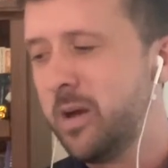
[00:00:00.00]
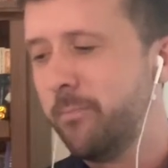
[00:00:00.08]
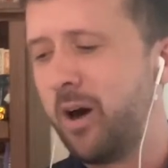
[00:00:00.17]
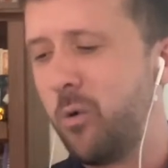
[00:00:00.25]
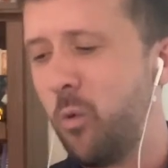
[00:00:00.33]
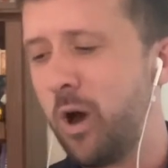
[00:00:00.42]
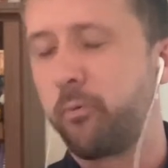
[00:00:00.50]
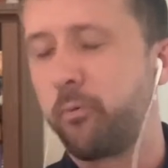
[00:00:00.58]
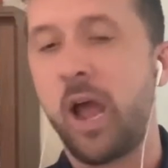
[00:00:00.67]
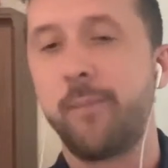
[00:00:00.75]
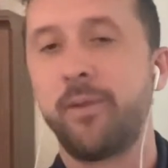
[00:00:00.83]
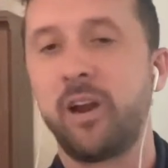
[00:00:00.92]
But one
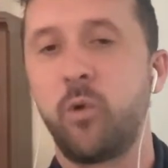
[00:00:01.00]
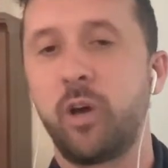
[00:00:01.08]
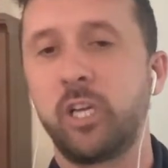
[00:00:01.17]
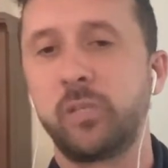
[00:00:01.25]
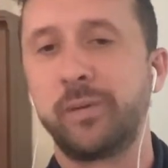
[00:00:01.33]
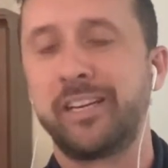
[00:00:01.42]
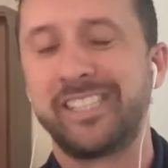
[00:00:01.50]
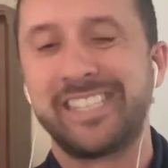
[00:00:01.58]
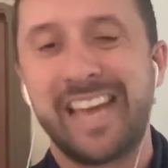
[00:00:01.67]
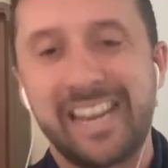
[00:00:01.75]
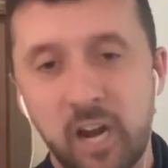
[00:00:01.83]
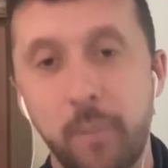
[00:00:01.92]
primary one is because this
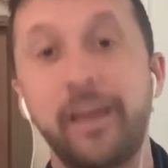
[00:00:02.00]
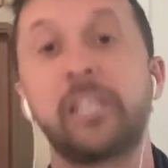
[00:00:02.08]
ended up